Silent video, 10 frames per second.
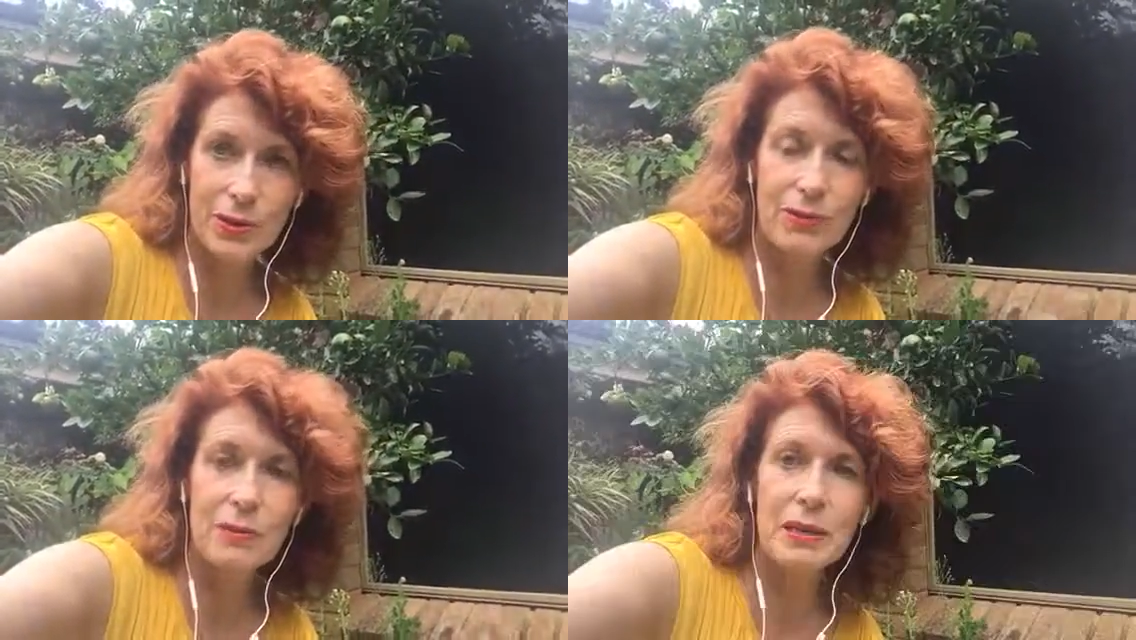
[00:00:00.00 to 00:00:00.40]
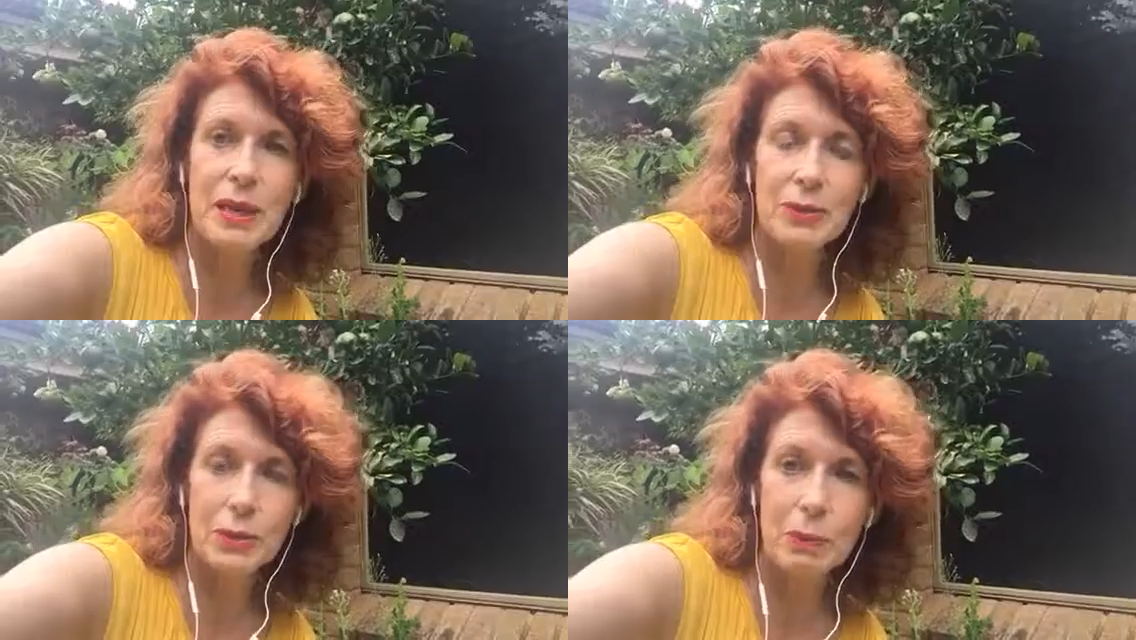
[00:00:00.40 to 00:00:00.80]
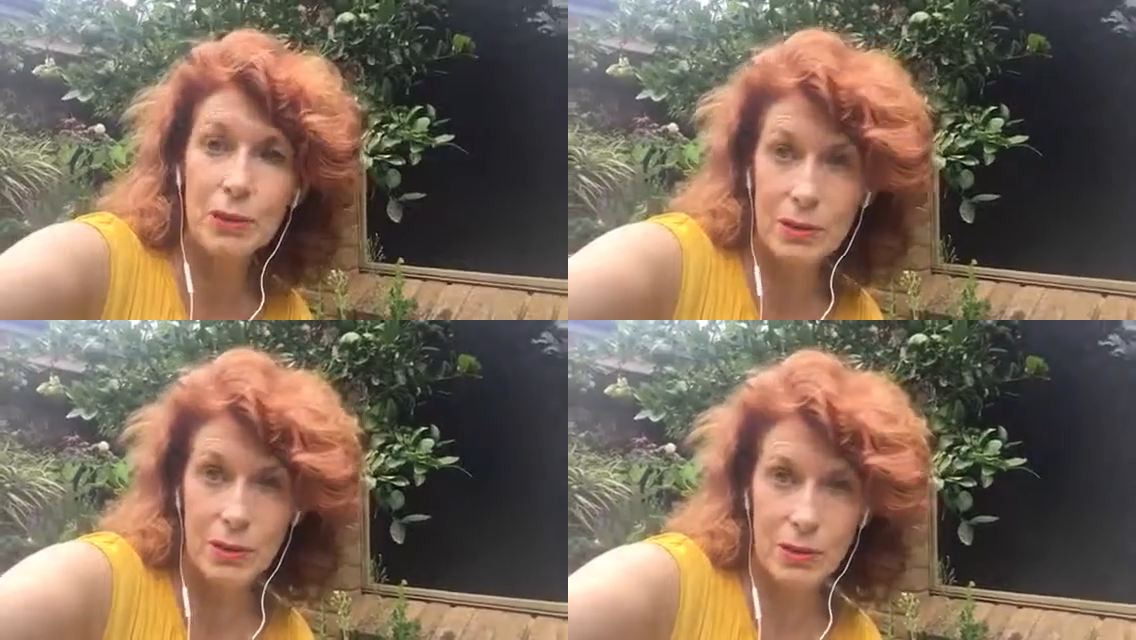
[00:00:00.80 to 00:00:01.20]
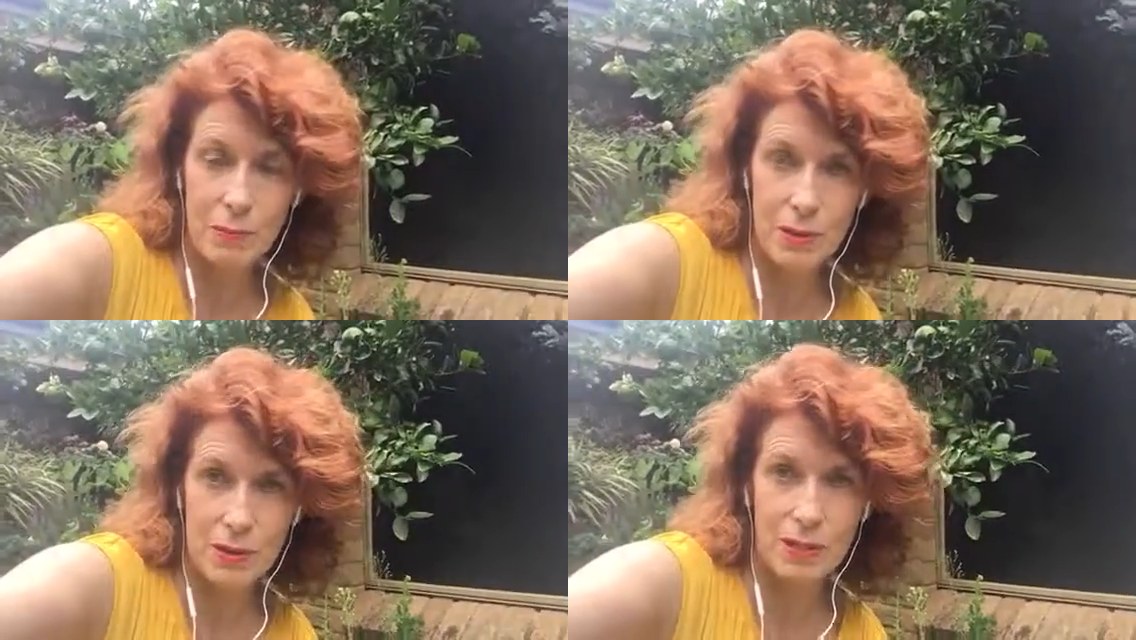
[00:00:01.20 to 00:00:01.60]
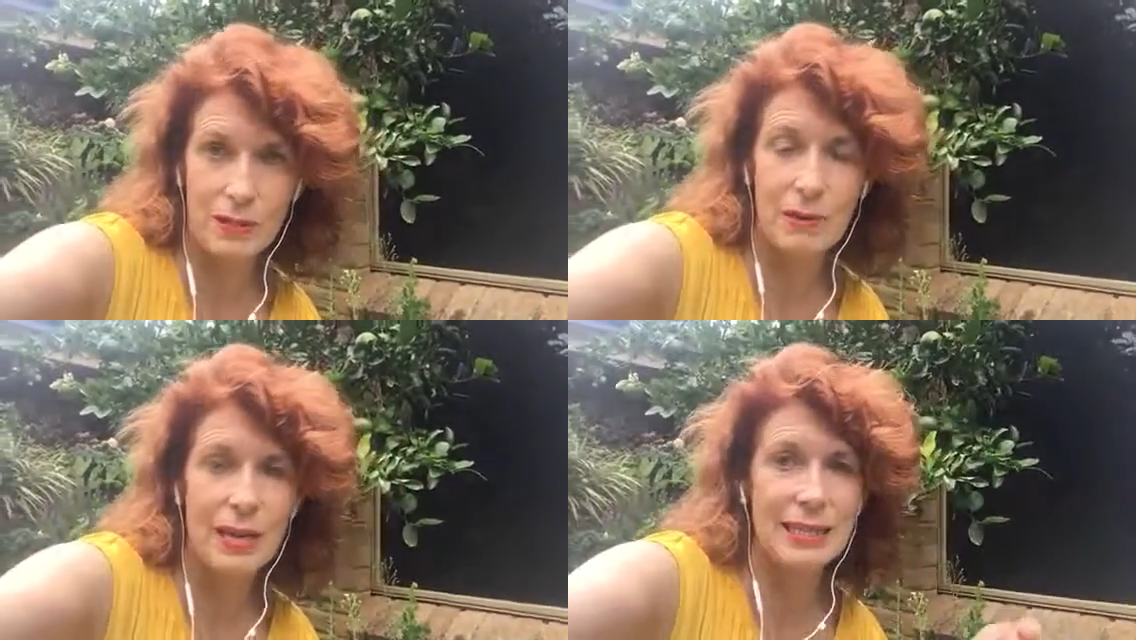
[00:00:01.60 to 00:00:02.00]
So for me, I use post-it note
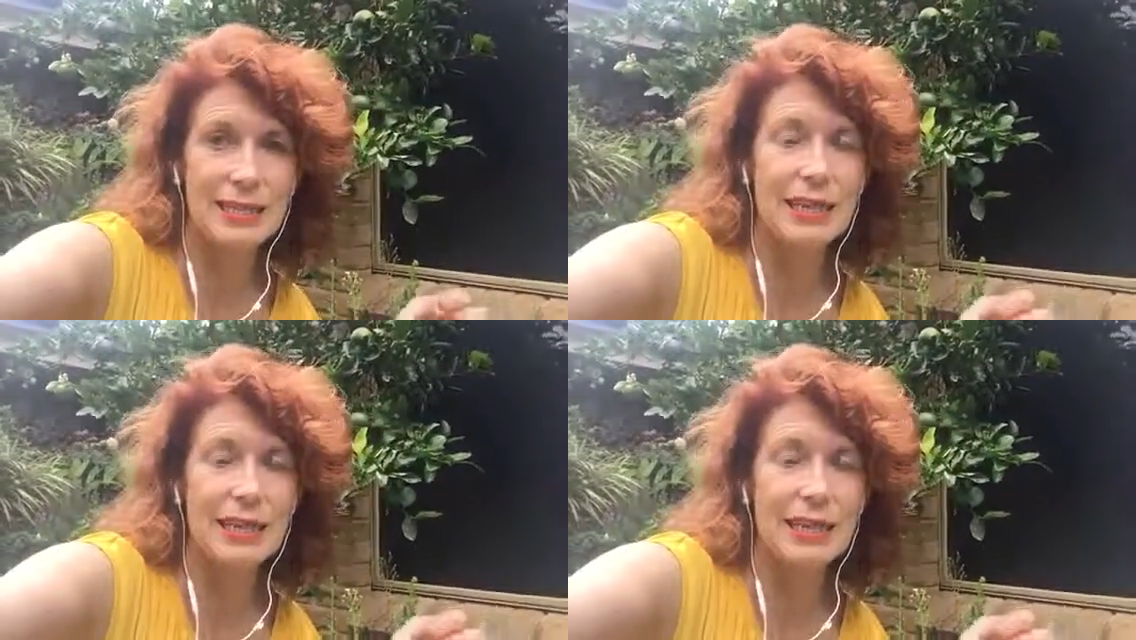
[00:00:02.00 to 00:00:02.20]
pads